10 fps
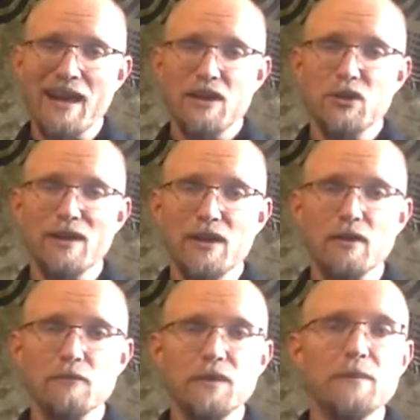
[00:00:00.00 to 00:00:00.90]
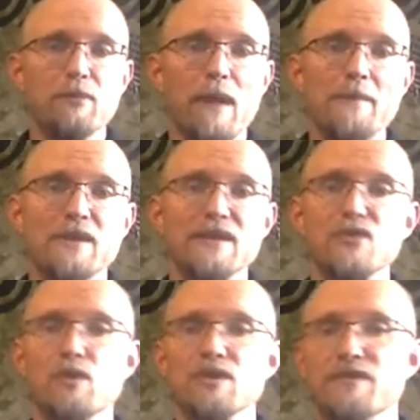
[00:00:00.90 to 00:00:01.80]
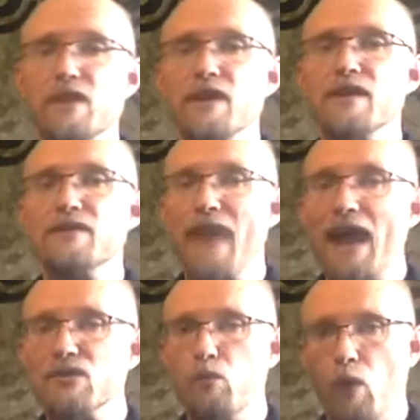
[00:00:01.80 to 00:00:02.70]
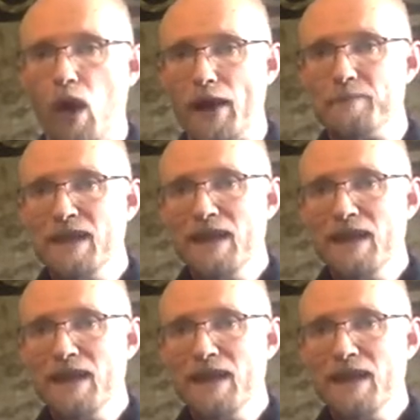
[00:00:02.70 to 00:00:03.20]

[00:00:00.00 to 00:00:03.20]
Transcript: And you can hear it really prominently towards the very end of Act One.